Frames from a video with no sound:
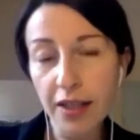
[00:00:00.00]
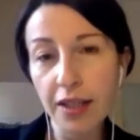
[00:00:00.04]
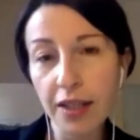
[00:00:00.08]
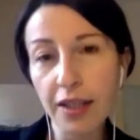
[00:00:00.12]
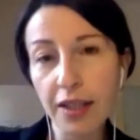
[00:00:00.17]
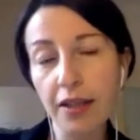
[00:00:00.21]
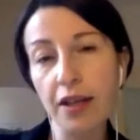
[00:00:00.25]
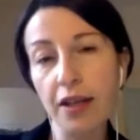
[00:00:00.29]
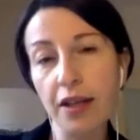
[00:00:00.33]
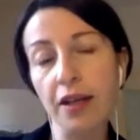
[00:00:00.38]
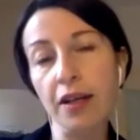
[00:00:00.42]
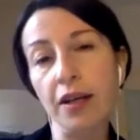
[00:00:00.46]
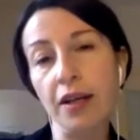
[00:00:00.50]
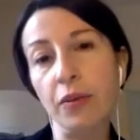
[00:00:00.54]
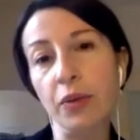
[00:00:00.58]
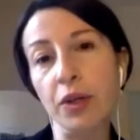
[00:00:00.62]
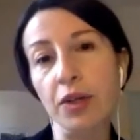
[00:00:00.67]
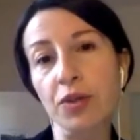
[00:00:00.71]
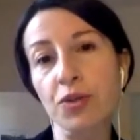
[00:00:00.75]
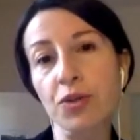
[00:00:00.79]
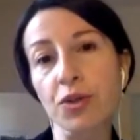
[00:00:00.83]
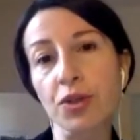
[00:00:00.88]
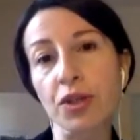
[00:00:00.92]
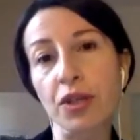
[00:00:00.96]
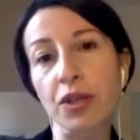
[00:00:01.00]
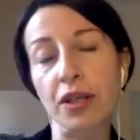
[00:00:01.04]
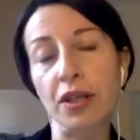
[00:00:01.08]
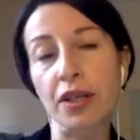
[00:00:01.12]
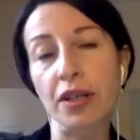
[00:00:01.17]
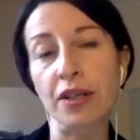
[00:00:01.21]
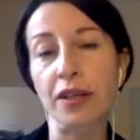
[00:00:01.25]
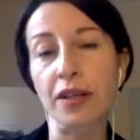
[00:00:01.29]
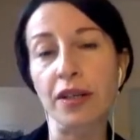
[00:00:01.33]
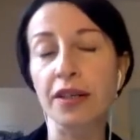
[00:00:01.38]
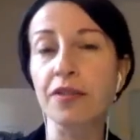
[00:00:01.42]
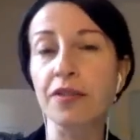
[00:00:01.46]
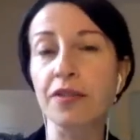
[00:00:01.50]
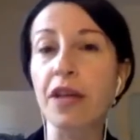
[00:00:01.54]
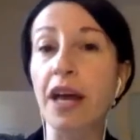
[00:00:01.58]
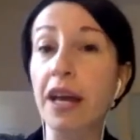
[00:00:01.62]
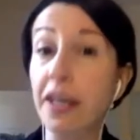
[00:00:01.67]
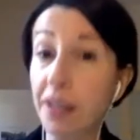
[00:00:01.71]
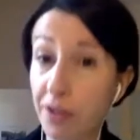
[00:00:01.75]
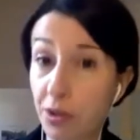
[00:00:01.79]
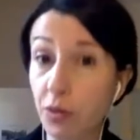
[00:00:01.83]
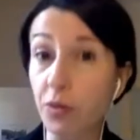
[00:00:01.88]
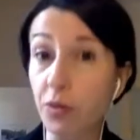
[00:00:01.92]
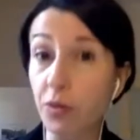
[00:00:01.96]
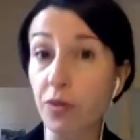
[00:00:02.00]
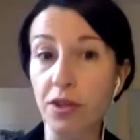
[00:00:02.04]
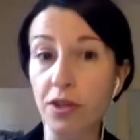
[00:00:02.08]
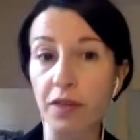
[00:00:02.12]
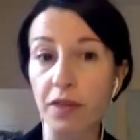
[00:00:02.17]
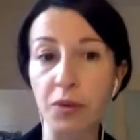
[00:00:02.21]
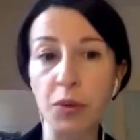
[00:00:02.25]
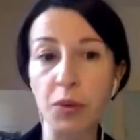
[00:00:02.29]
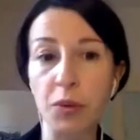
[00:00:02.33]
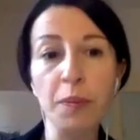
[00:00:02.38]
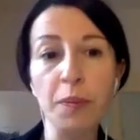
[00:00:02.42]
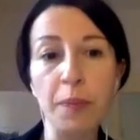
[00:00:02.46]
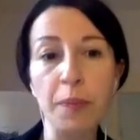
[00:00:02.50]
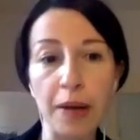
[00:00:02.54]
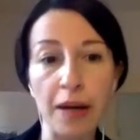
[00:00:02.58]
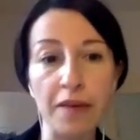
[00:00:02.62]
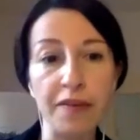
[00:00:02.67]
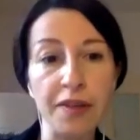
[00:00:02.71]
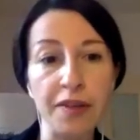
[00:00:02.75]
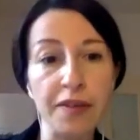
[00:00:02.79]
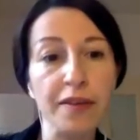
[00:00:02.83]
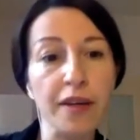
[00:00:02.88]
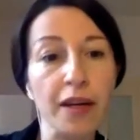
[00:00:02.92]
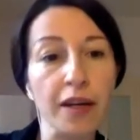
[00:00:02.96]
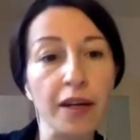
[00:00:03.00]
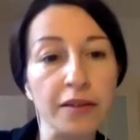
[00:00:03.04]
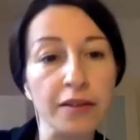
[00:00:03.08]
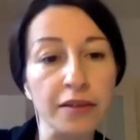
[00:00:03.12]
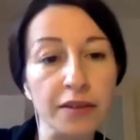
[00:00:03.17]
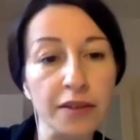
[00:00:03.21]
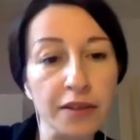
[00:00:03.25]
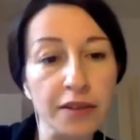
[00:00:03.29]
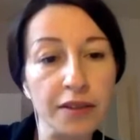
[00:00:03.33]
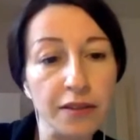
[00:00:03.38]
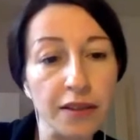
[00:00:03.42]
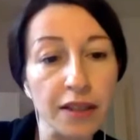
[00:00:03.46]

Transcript: which is concerned with Paris and